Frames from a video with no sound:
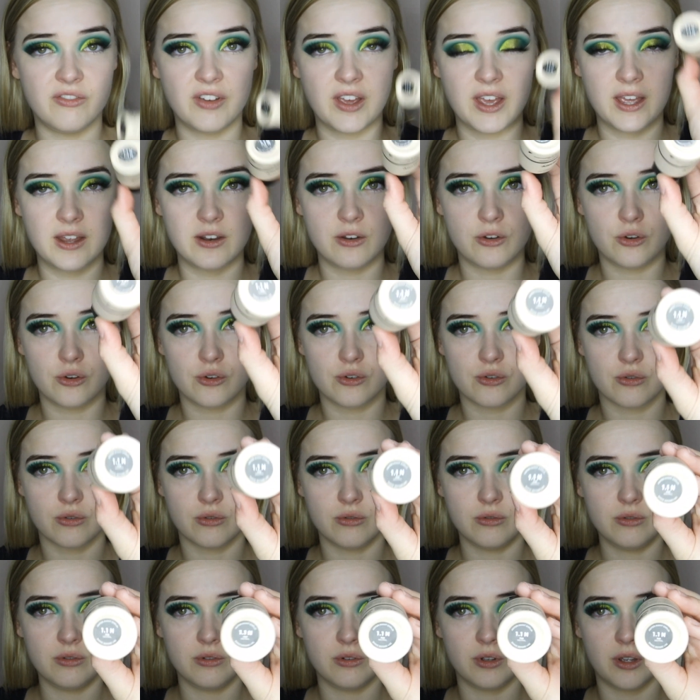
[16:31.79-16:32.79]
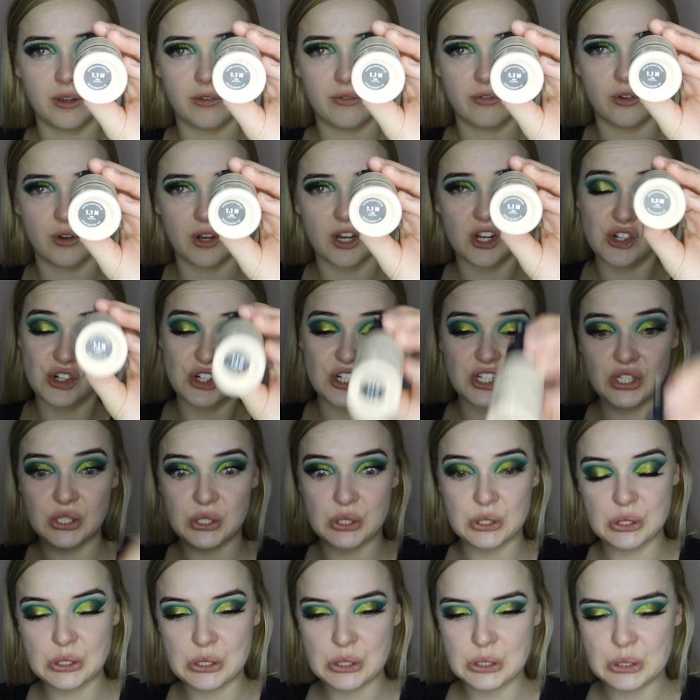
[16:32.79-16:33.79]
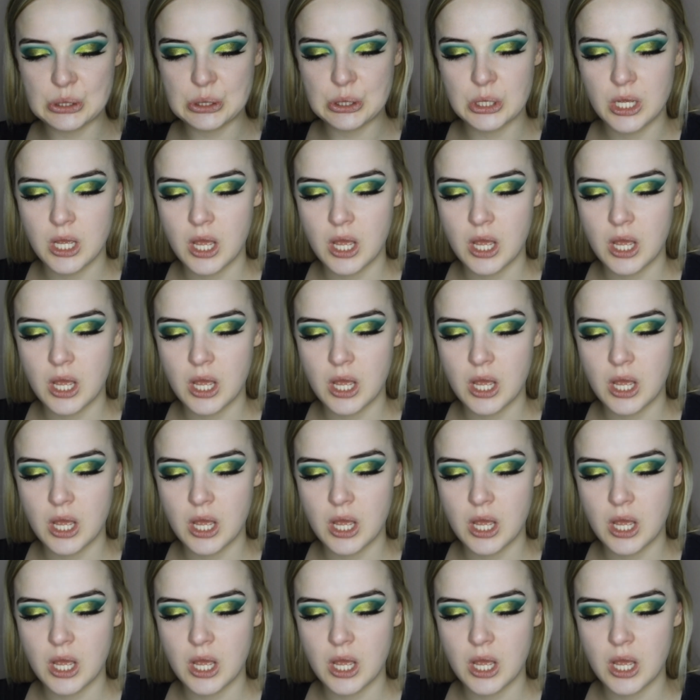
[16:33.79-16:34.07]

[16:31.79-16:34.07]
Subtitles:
Fair Neutral, if you're interested.